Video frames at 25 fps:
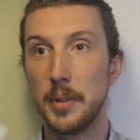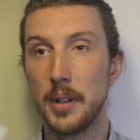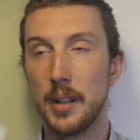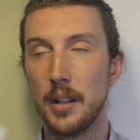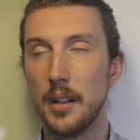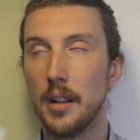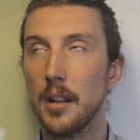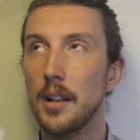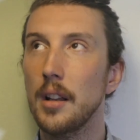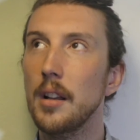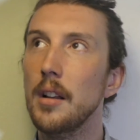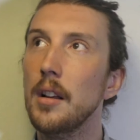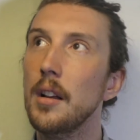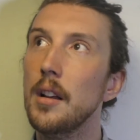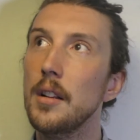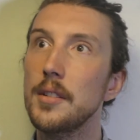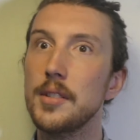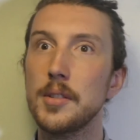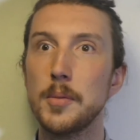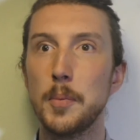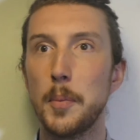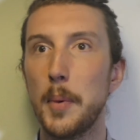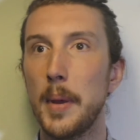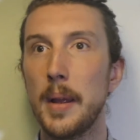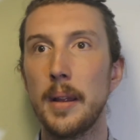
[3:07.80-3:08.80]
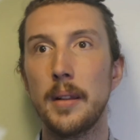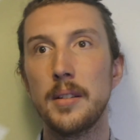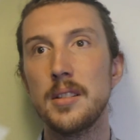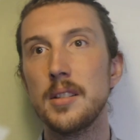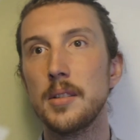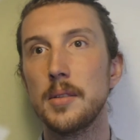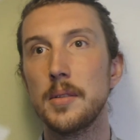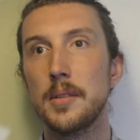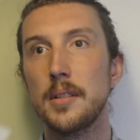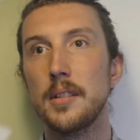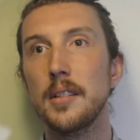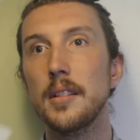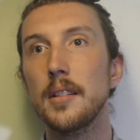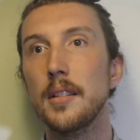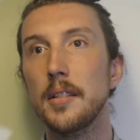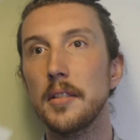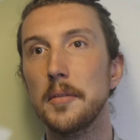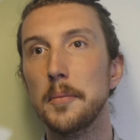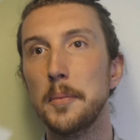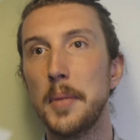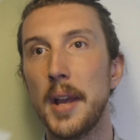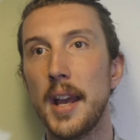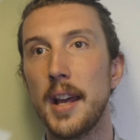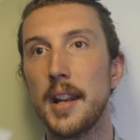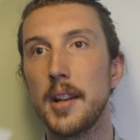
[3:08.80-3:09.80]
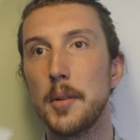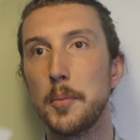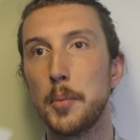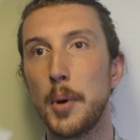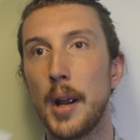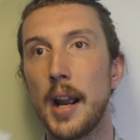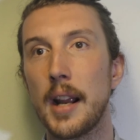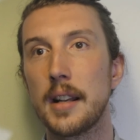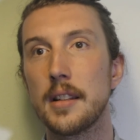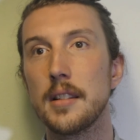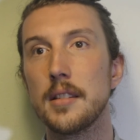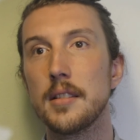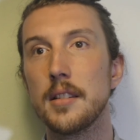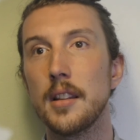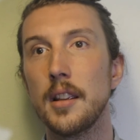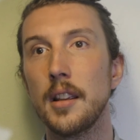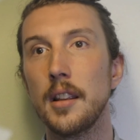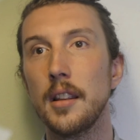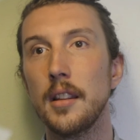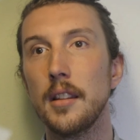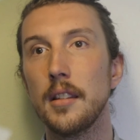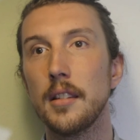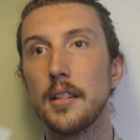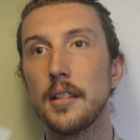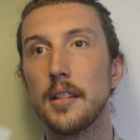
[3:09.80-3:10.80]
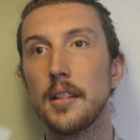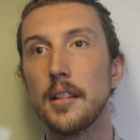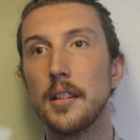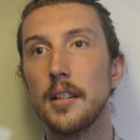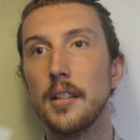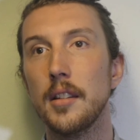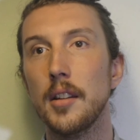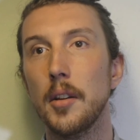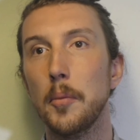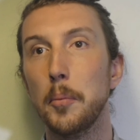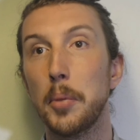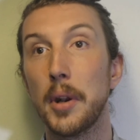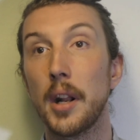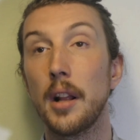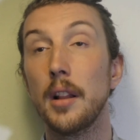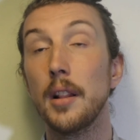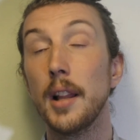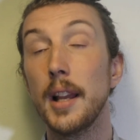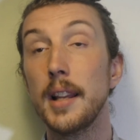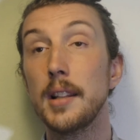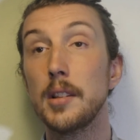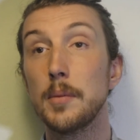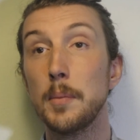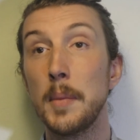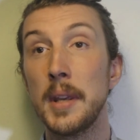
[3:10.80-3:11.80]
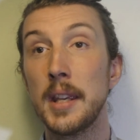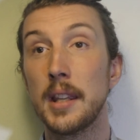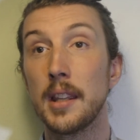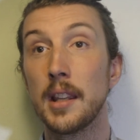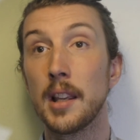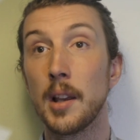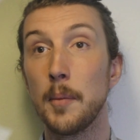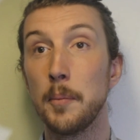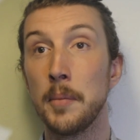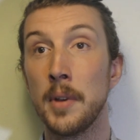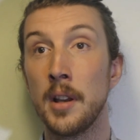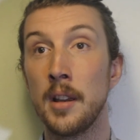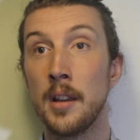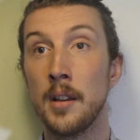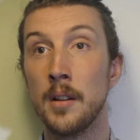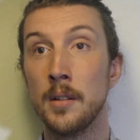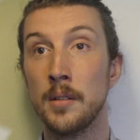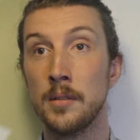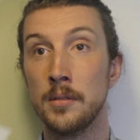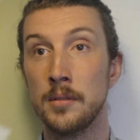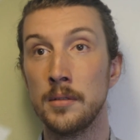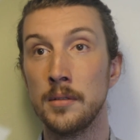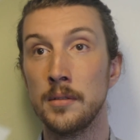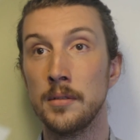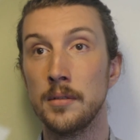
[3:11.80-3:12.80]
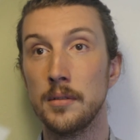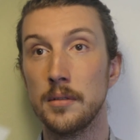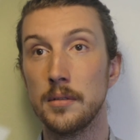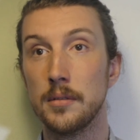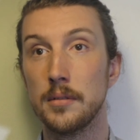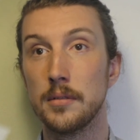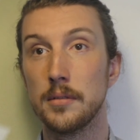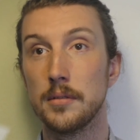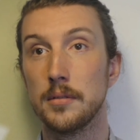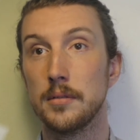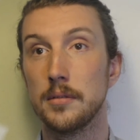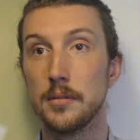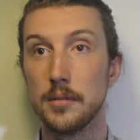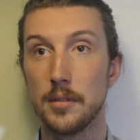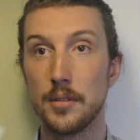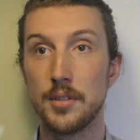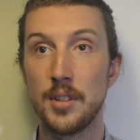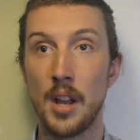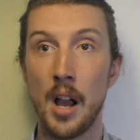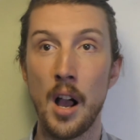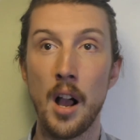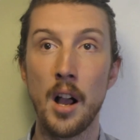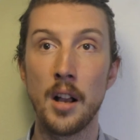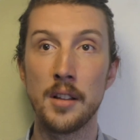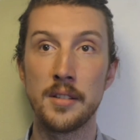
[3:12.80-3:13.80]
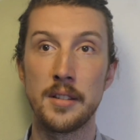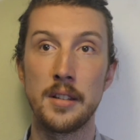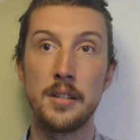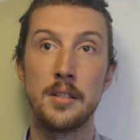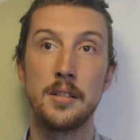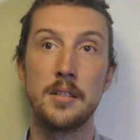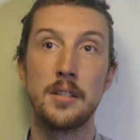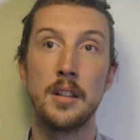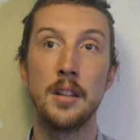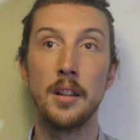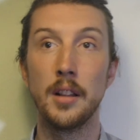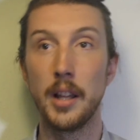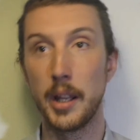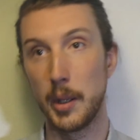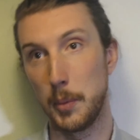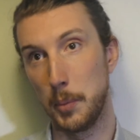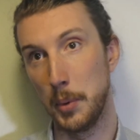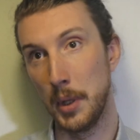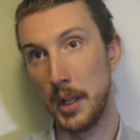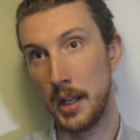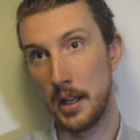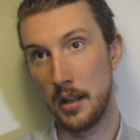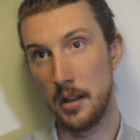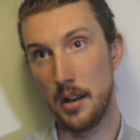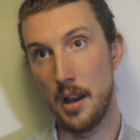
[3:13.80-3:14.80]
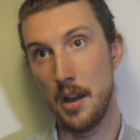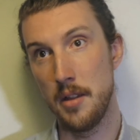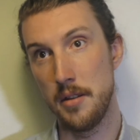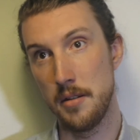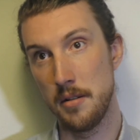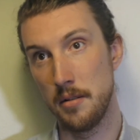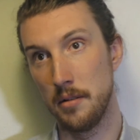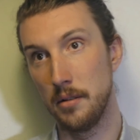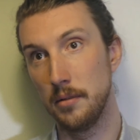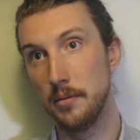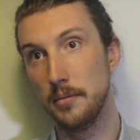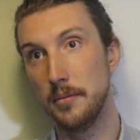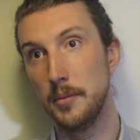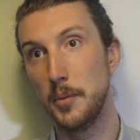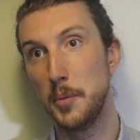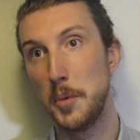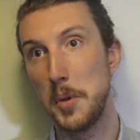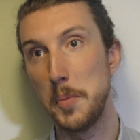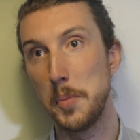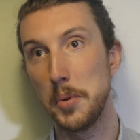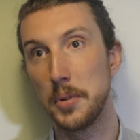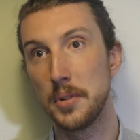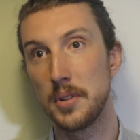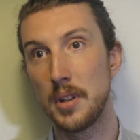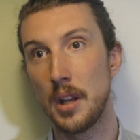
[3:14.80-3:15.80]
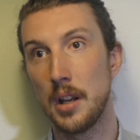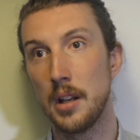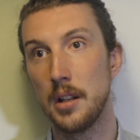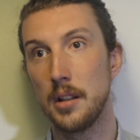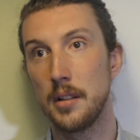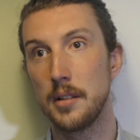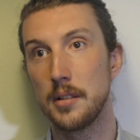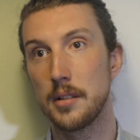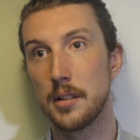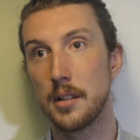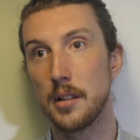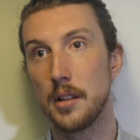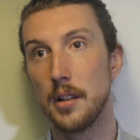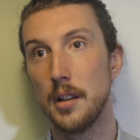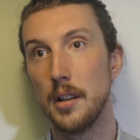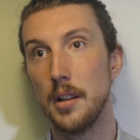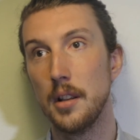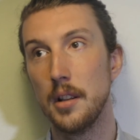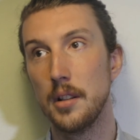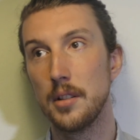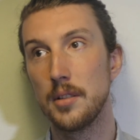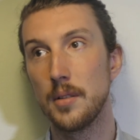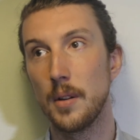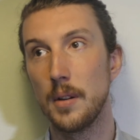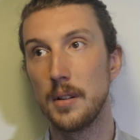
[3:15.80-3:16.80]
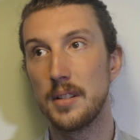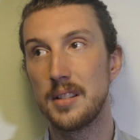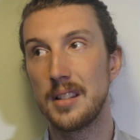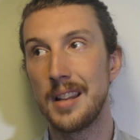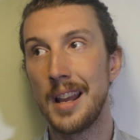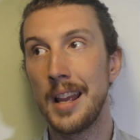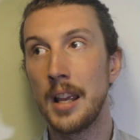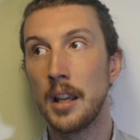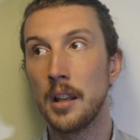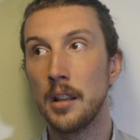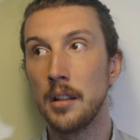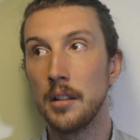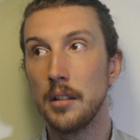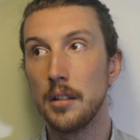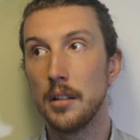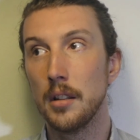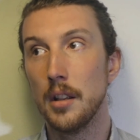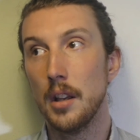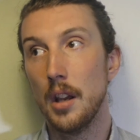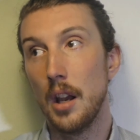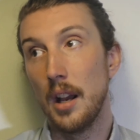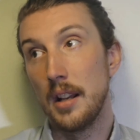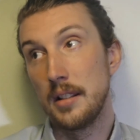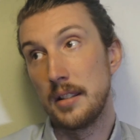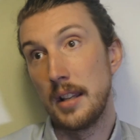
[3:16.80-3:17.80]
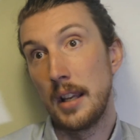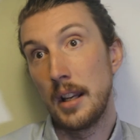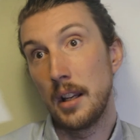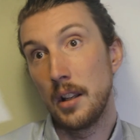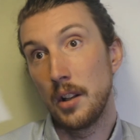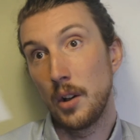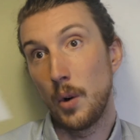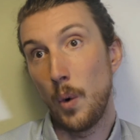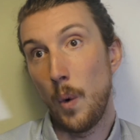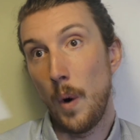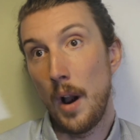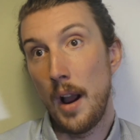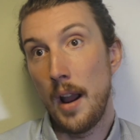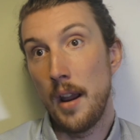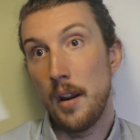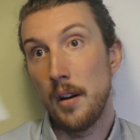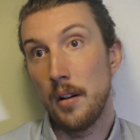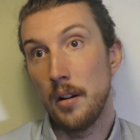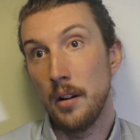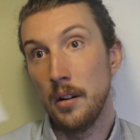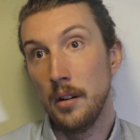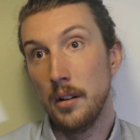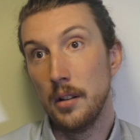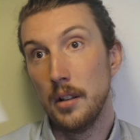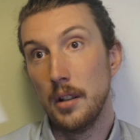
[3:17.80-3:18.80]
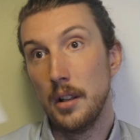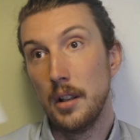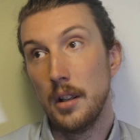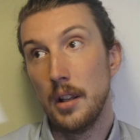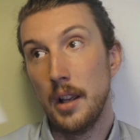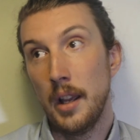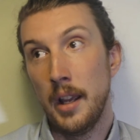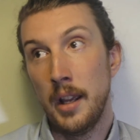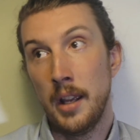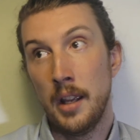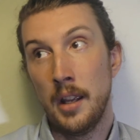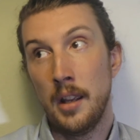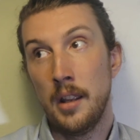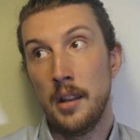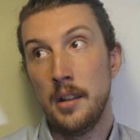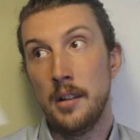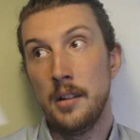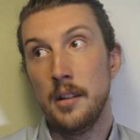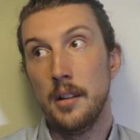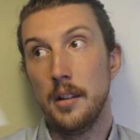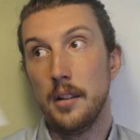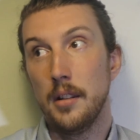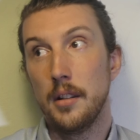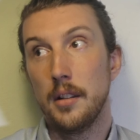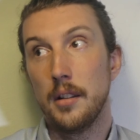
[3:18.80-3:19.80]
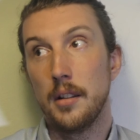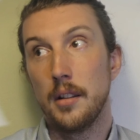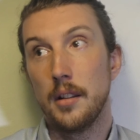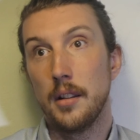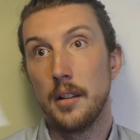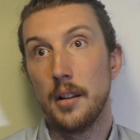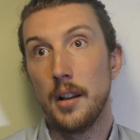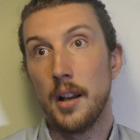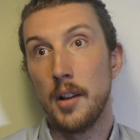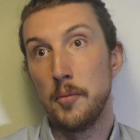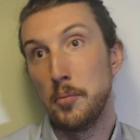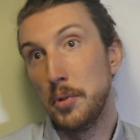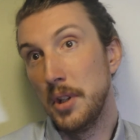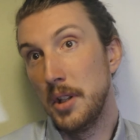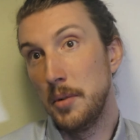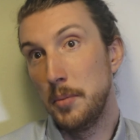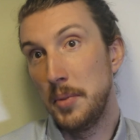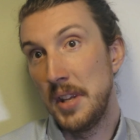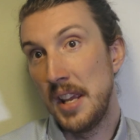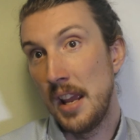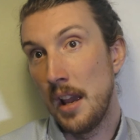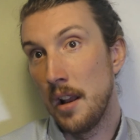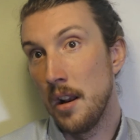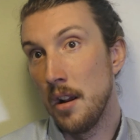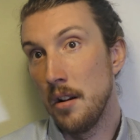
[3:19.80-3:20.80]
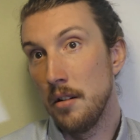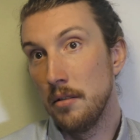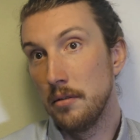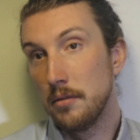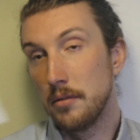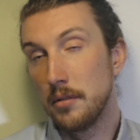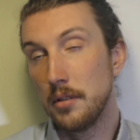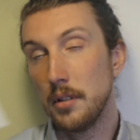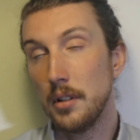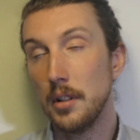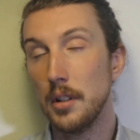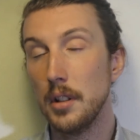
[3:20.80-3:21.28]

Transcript: Piano. Just bad at practicing. Okay. But I liked making up my own songs. I just didn't like playing other people's songs. So I sang in a choir, and I played piano.